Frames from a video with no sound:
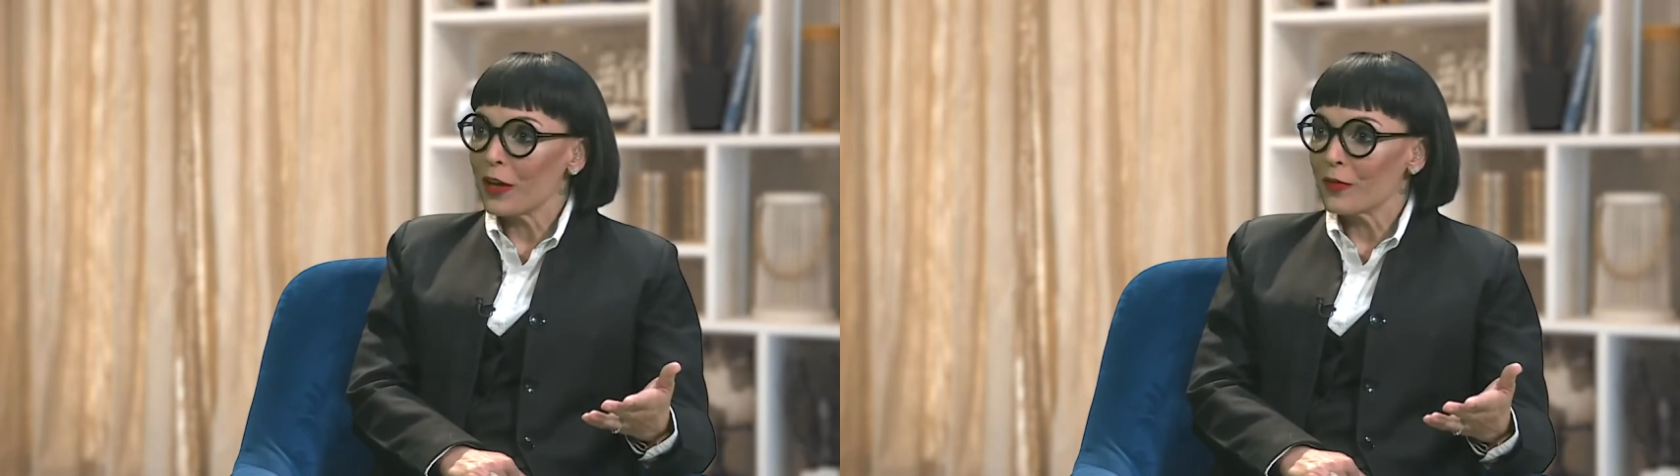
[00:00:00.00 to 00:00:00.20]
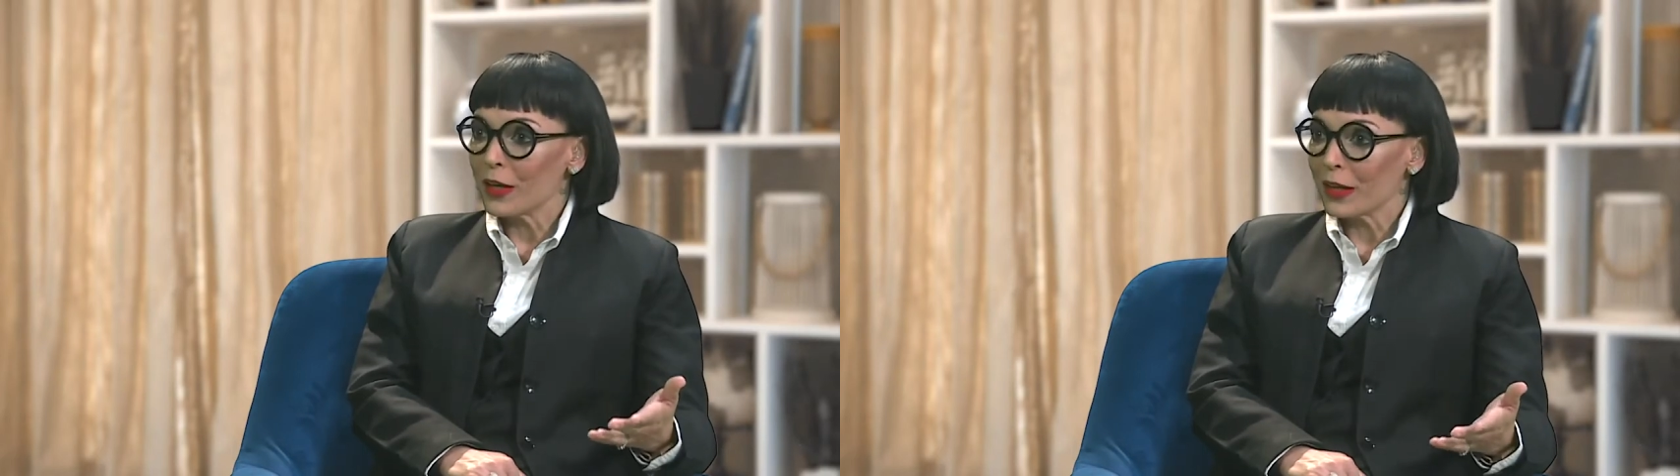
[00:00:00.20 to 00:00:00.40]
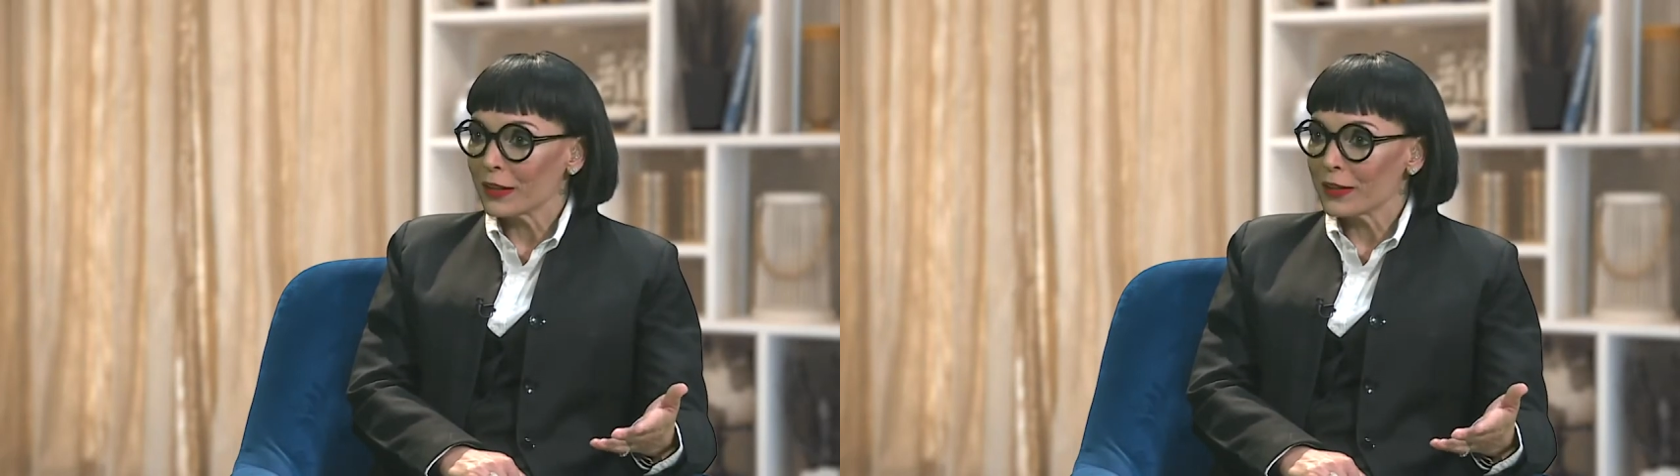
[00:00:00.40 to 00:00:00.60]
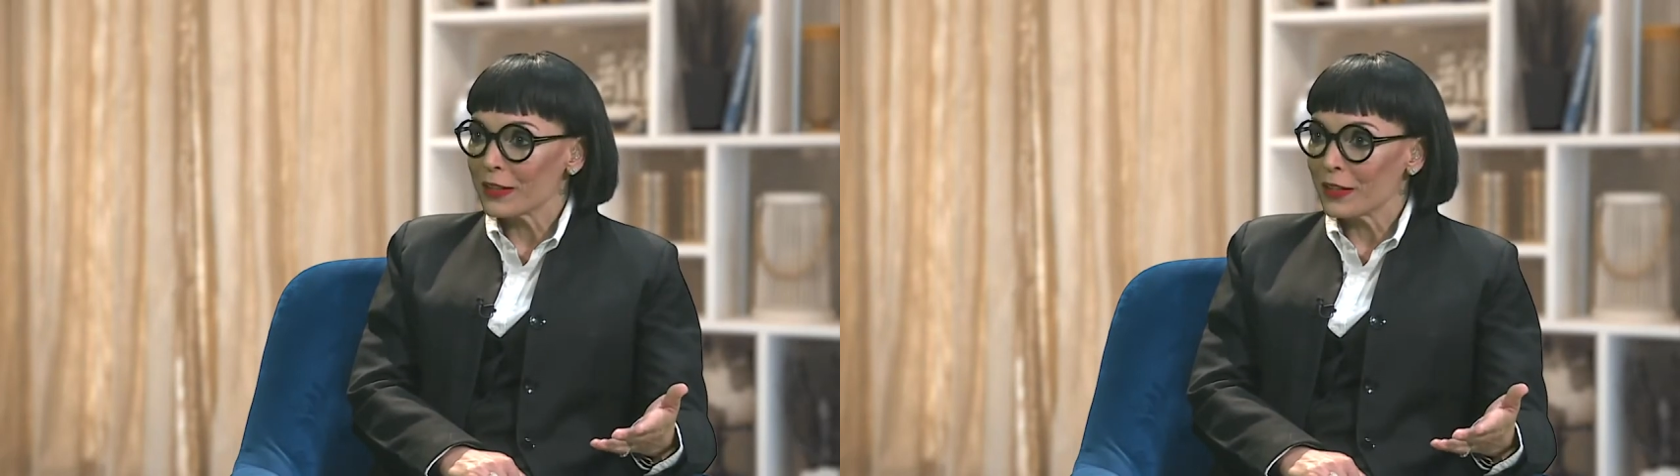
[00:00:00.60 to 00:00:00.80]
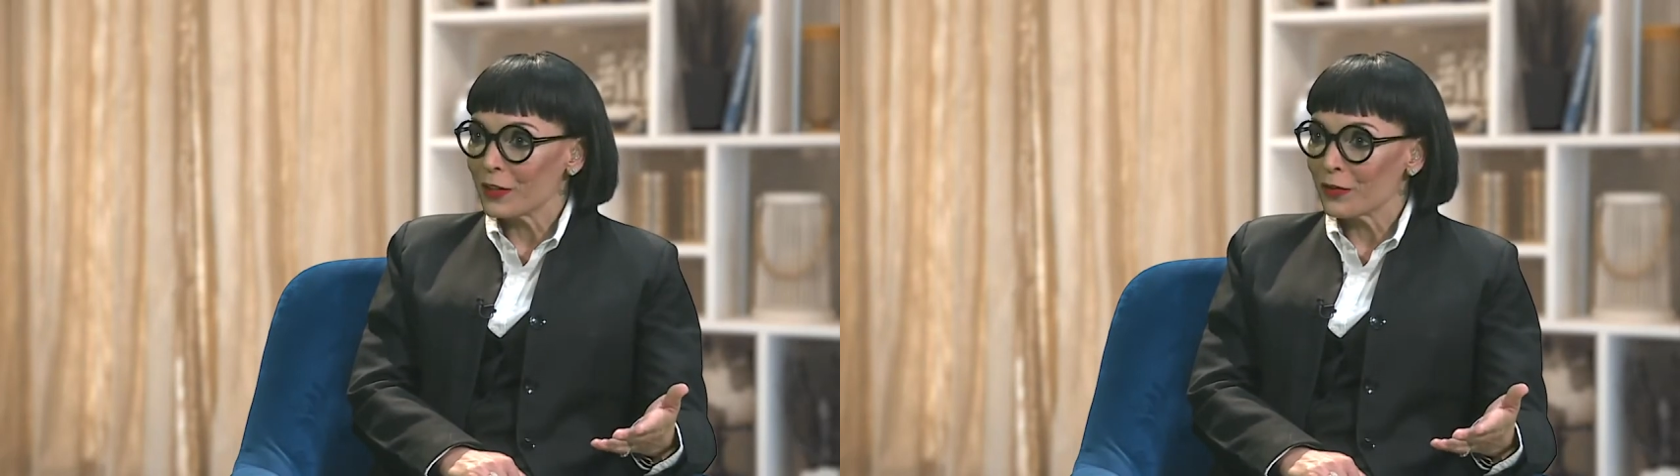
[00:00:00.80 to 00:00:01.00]

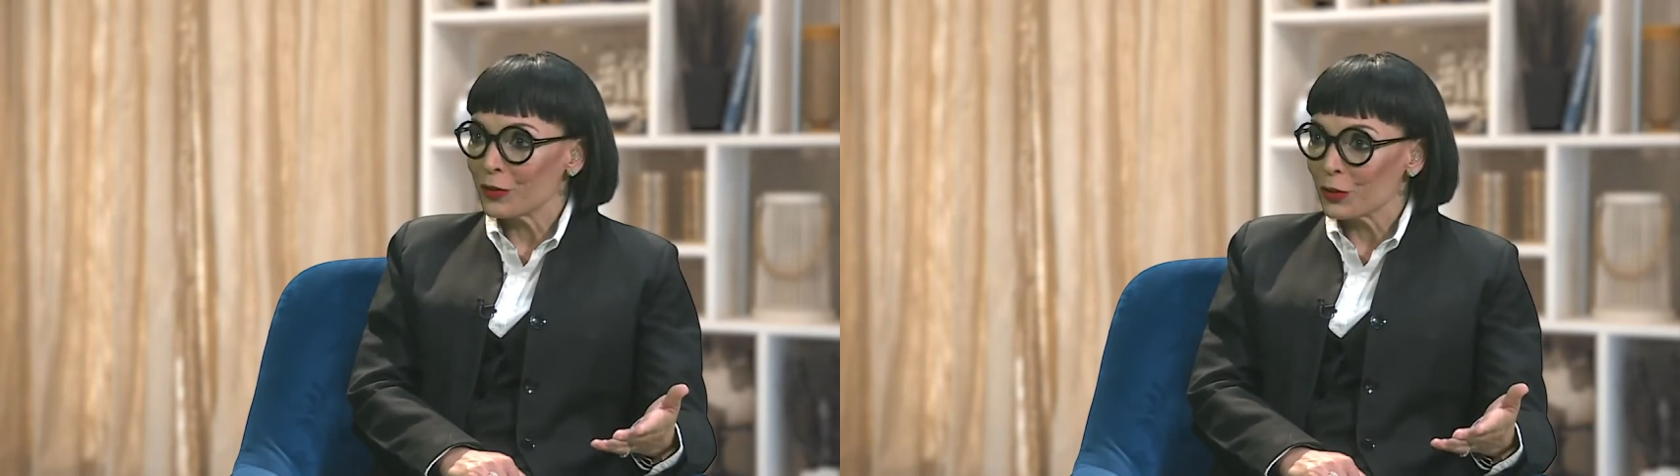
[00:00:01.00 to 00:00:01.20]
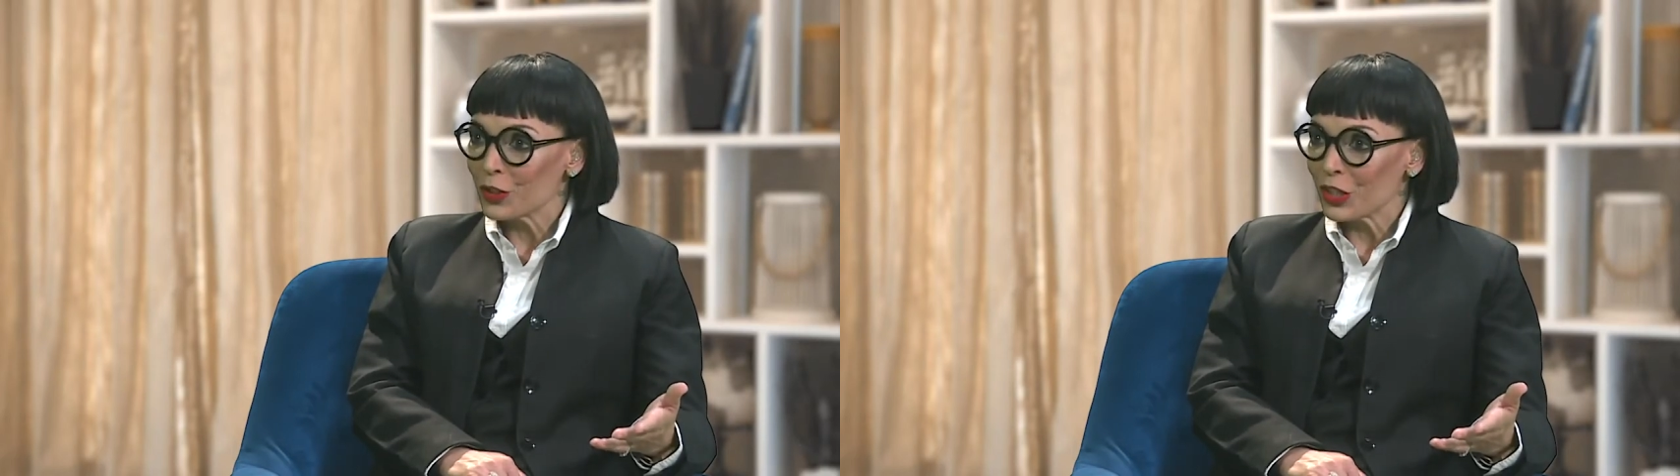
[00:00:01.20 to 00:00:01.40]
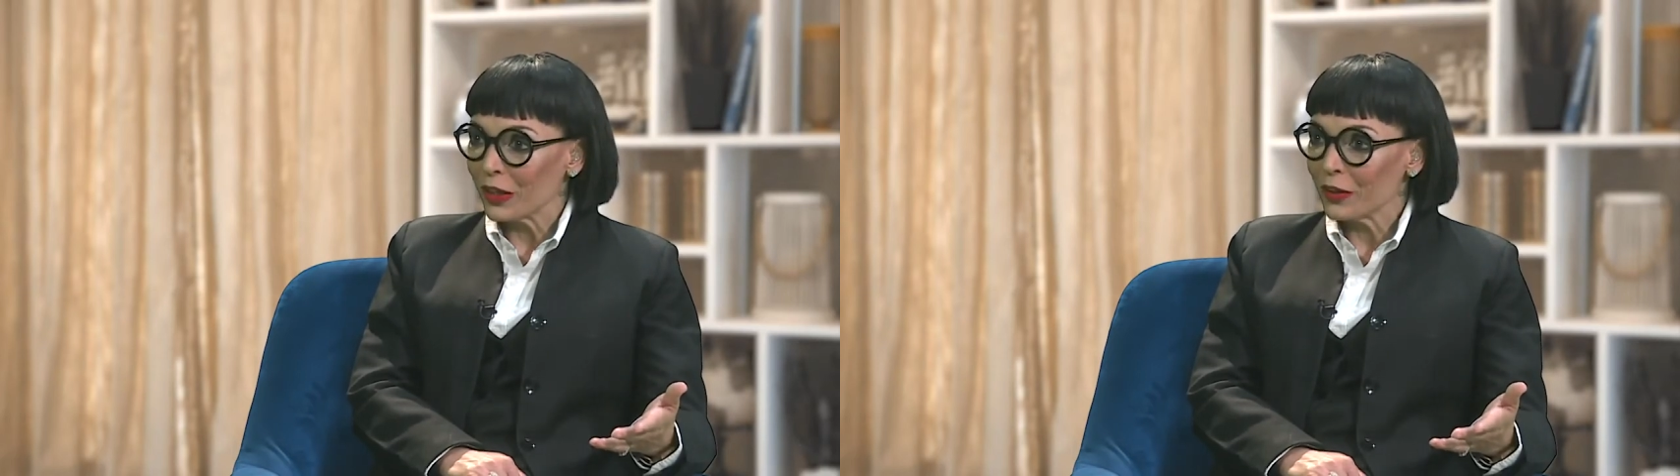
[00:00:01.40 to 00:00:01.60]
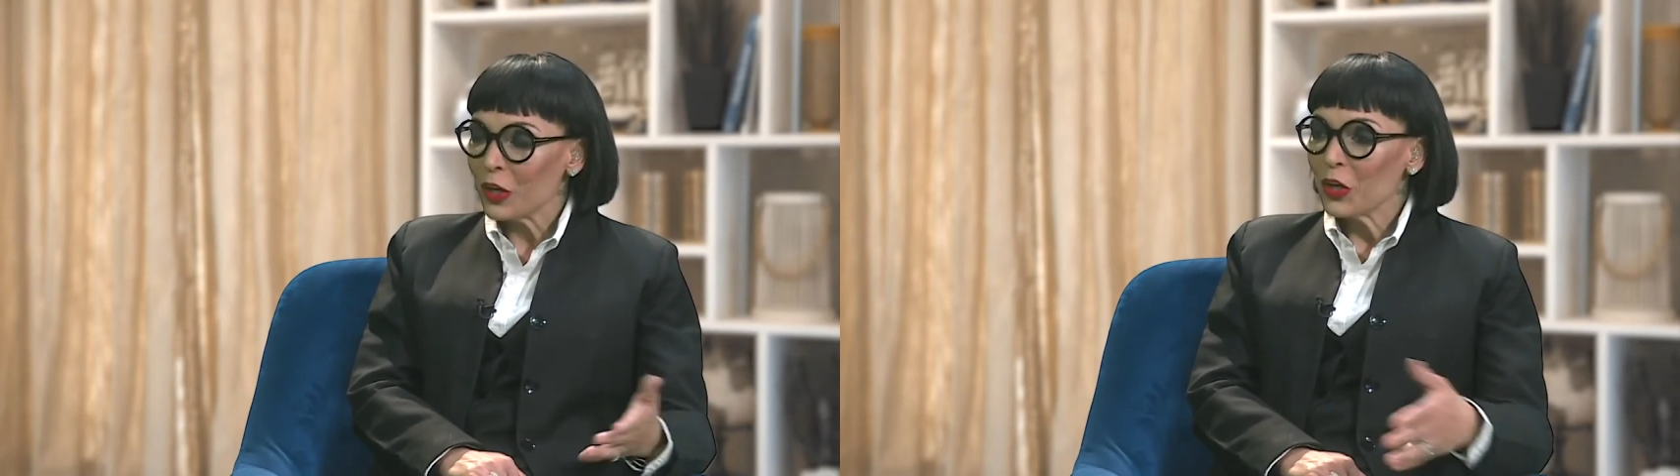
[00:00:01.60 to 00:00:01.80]
vacancy in the future,